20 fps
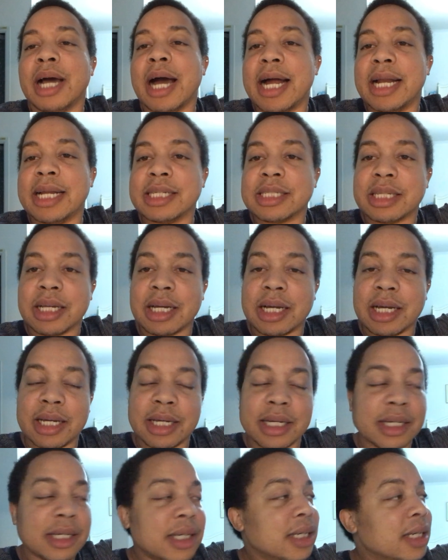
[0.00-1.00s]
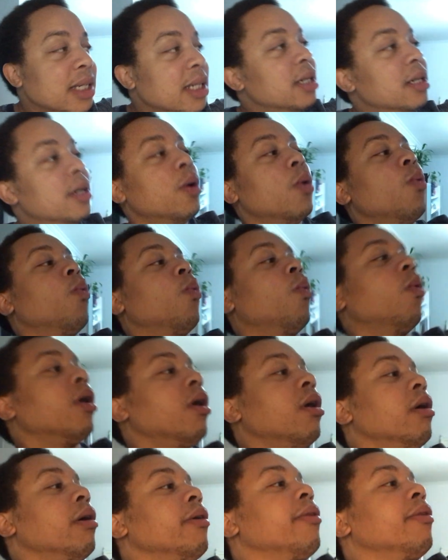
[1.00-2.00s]
And it's like
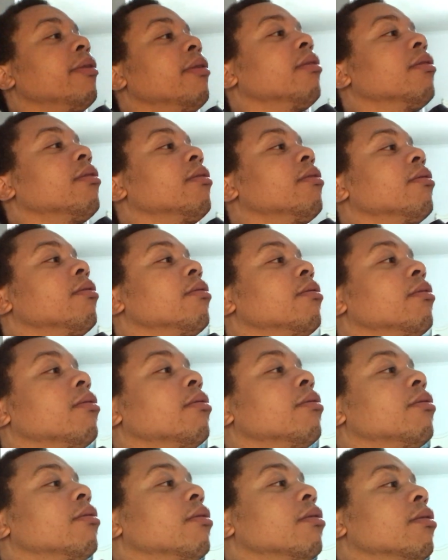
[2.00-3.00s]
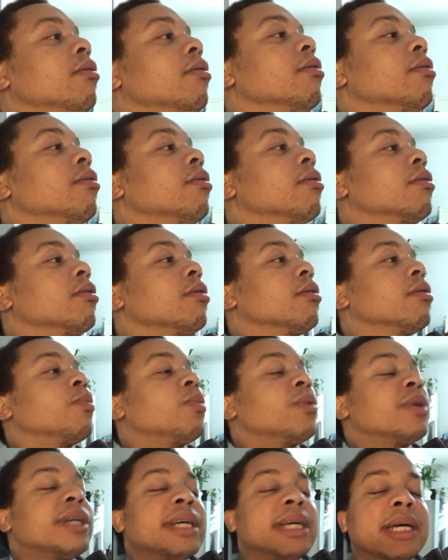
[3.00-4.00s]
1
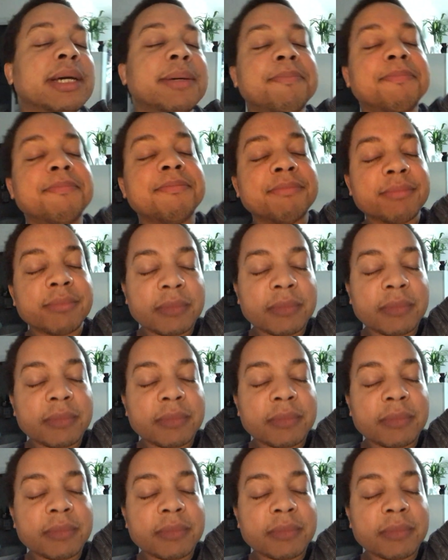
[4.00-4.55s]
a.m.